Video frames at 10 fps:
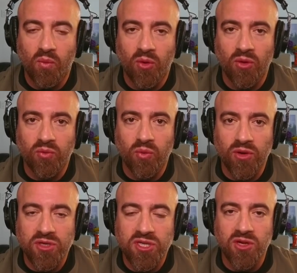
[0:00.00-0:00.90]
World
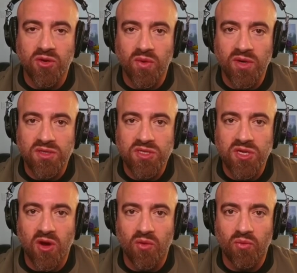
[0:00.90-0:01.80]
War II. And
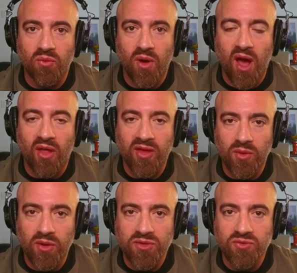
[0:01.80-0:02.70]
so
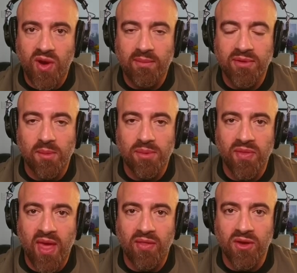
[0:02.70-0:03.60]
Hollywood was wrapped up
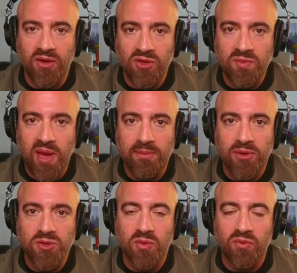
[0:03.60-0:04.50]
in that. The
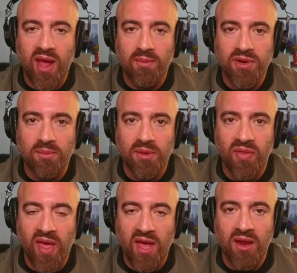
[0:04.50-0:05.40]
newspapers were wrapped up
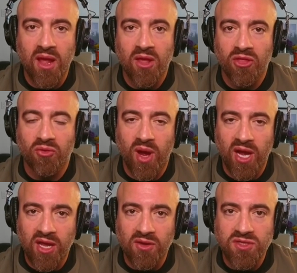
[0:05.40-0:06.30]
in that. The
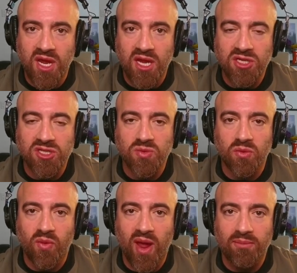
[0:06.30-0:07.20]
radio stations
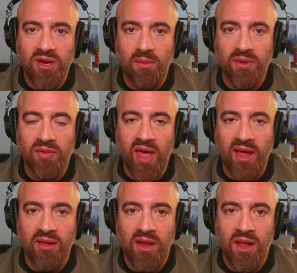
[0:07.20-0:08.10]
were wrapped up in
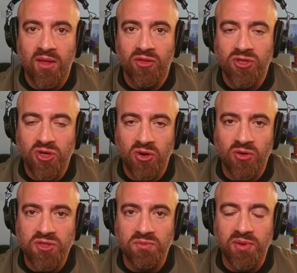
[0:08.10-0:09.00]
that. The
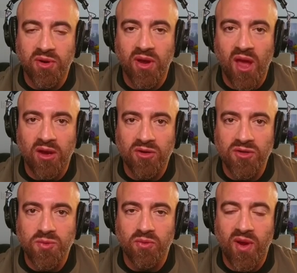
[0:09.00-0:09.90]
journals and
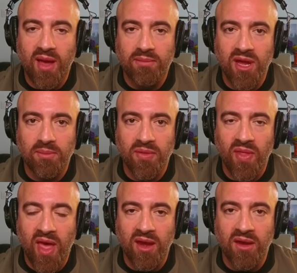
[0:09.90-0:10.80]
periodicals were wrapped up in
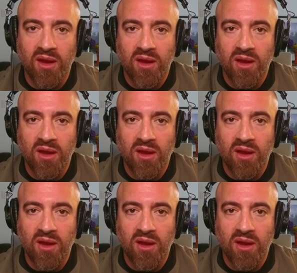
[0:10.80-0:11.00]
that.